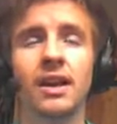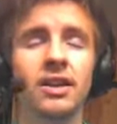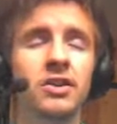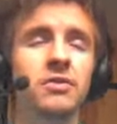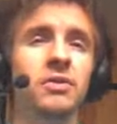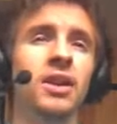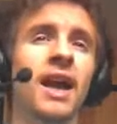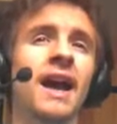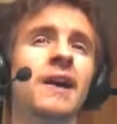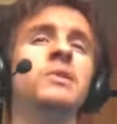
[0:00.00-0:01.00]
You
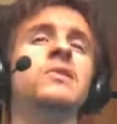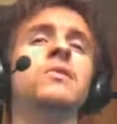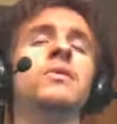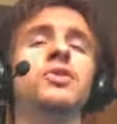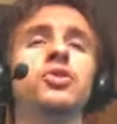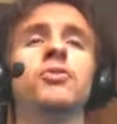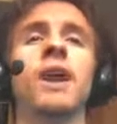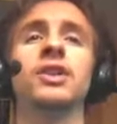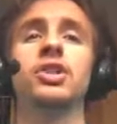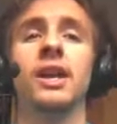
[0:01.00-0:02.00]
can absolutely
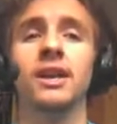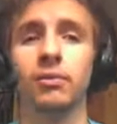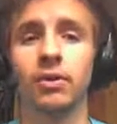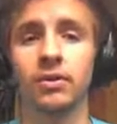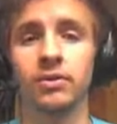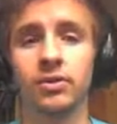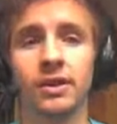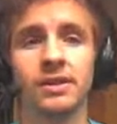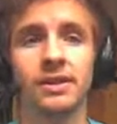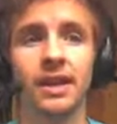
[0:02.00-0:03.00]
trash anyone who
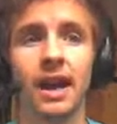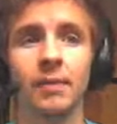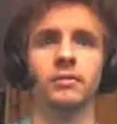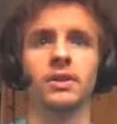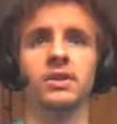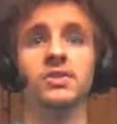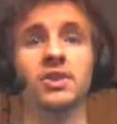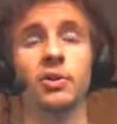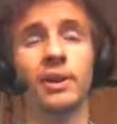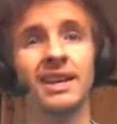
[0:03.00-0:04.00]
tries to cap. So
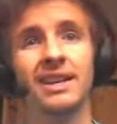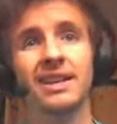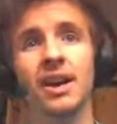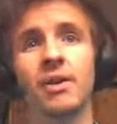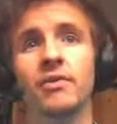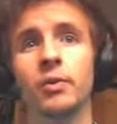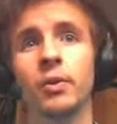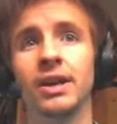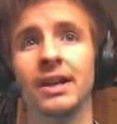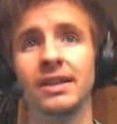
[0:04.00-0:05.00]
to quickly go over
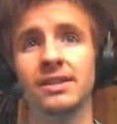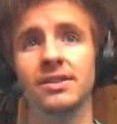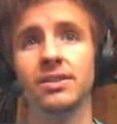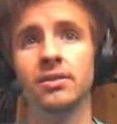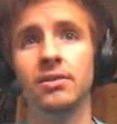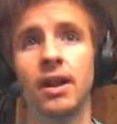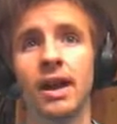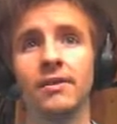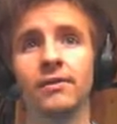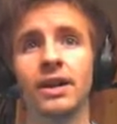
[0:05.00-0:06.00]
what I like to do,
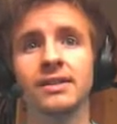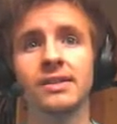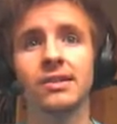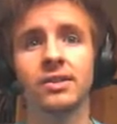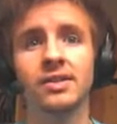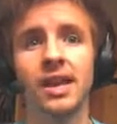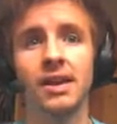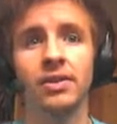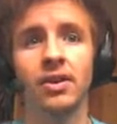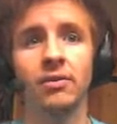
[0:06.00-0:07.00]
advance along the
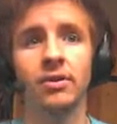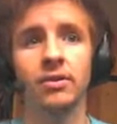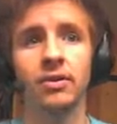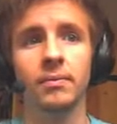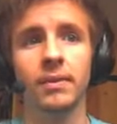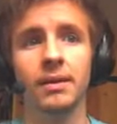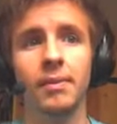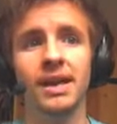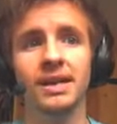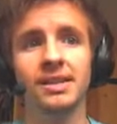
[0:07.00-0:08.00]
south corridor,
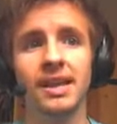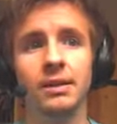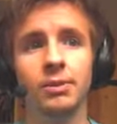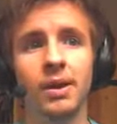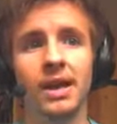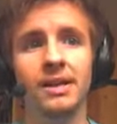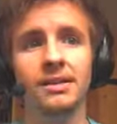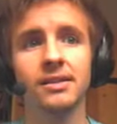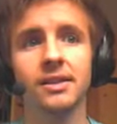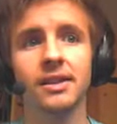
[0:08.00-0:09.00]
make it to the enemy
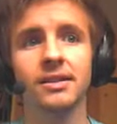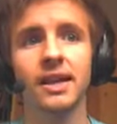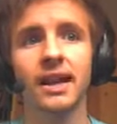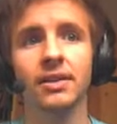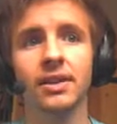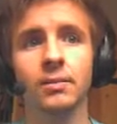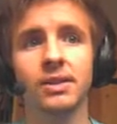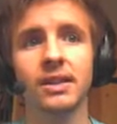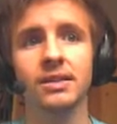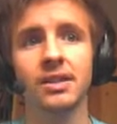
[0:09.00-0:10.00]
base, take out the
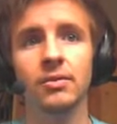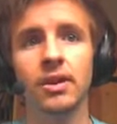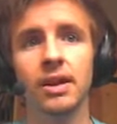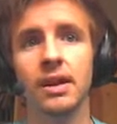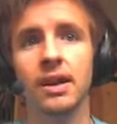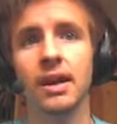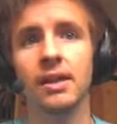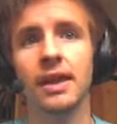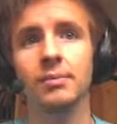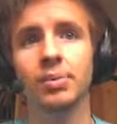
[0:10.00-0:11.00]
enemy's artillery,
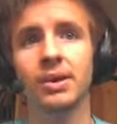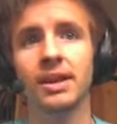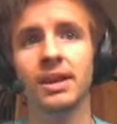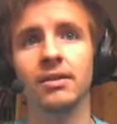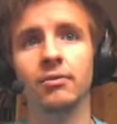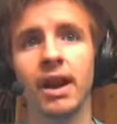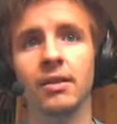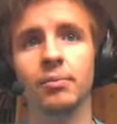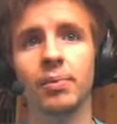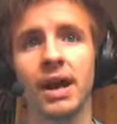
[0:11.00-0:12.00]
then begin
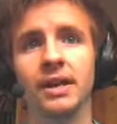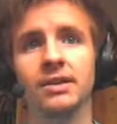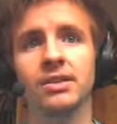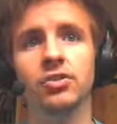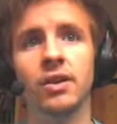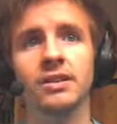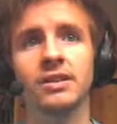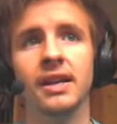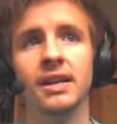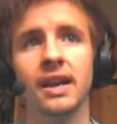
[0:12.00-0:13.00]
round back to try and
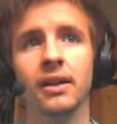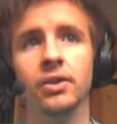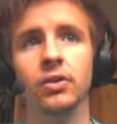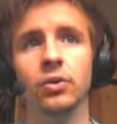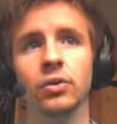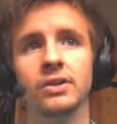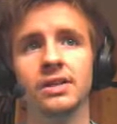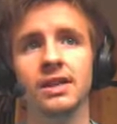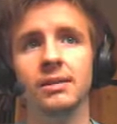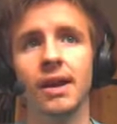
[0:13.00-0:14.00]
take out the northern
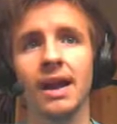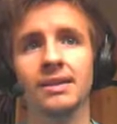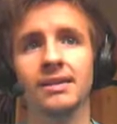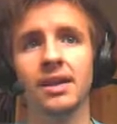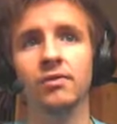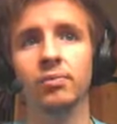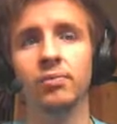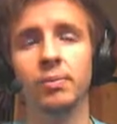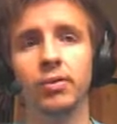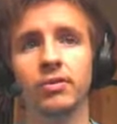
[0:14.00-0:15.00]
team as they have
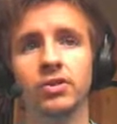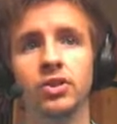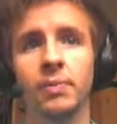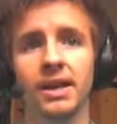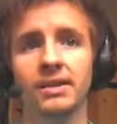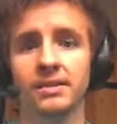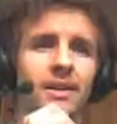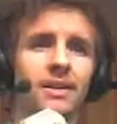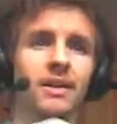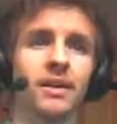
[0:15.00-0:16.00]
approached your base.
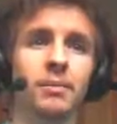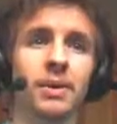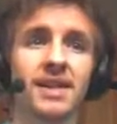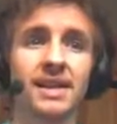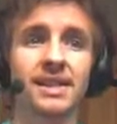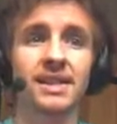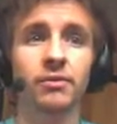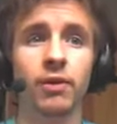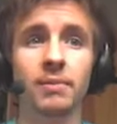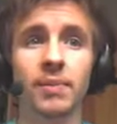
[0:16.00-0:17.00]
My tactics
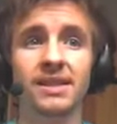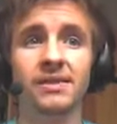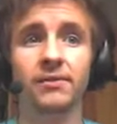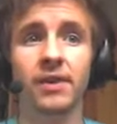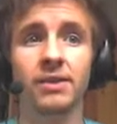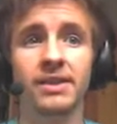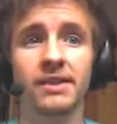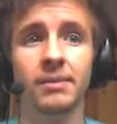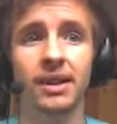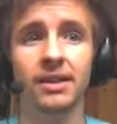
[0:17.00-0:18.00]
for red base are very
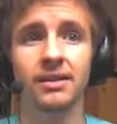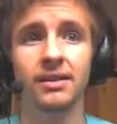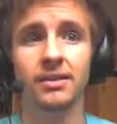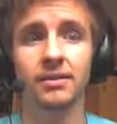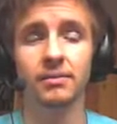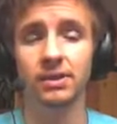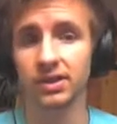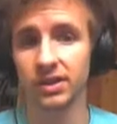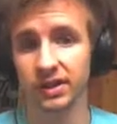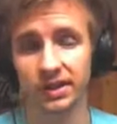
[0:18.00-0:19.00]
similar,
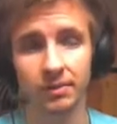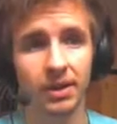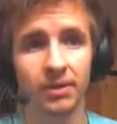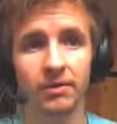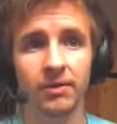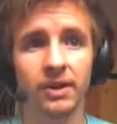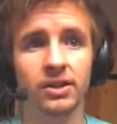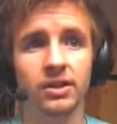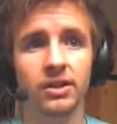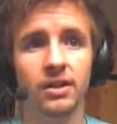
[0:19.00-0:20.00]
just a mirrored
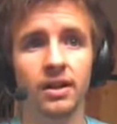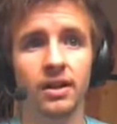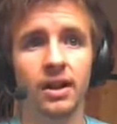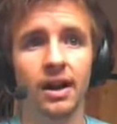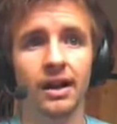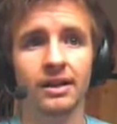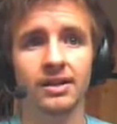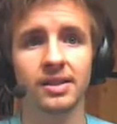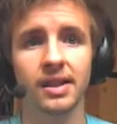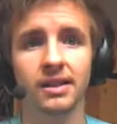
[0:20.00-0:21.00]
version. I like
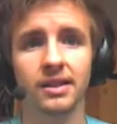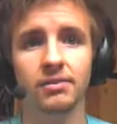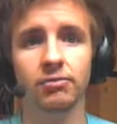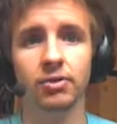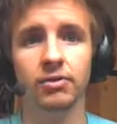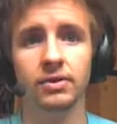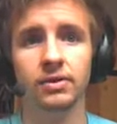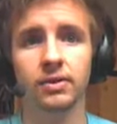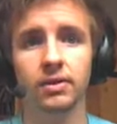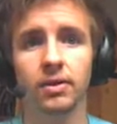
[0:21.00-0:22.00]
to take this route.
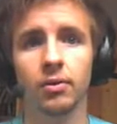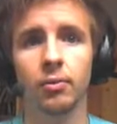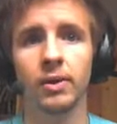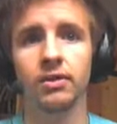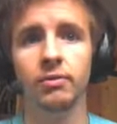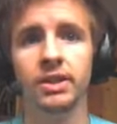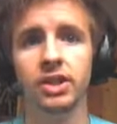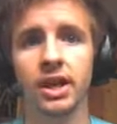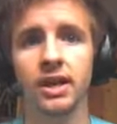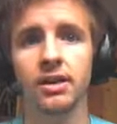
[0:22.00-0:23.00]
When you
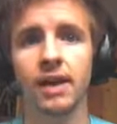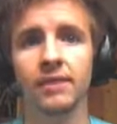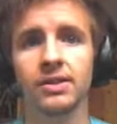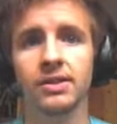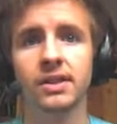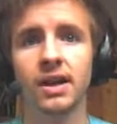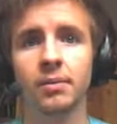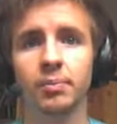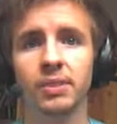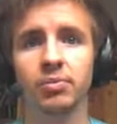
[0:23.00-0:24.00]
reach here, you have
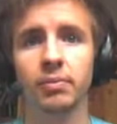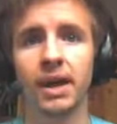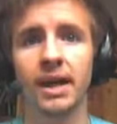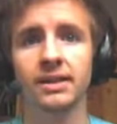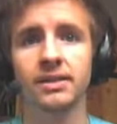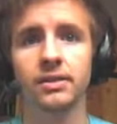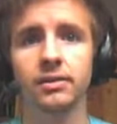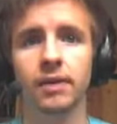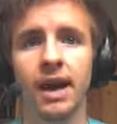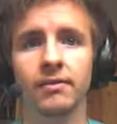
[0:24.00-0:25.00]
to be prepared
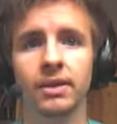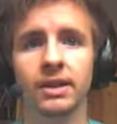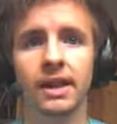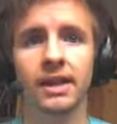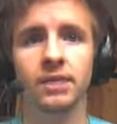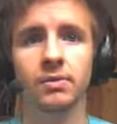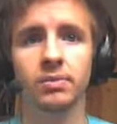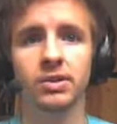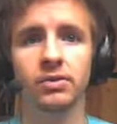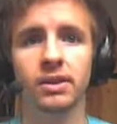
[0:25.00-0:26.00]
to have an engagement
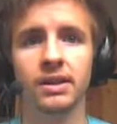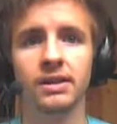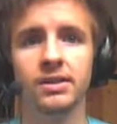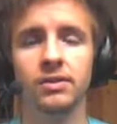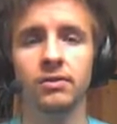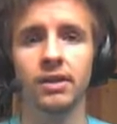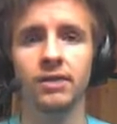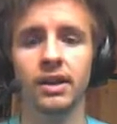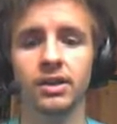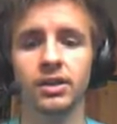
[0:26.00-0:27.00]
between these two
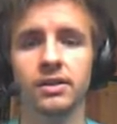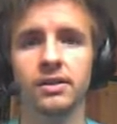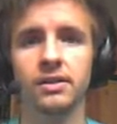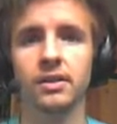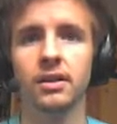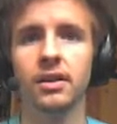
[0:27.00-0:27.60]
locations.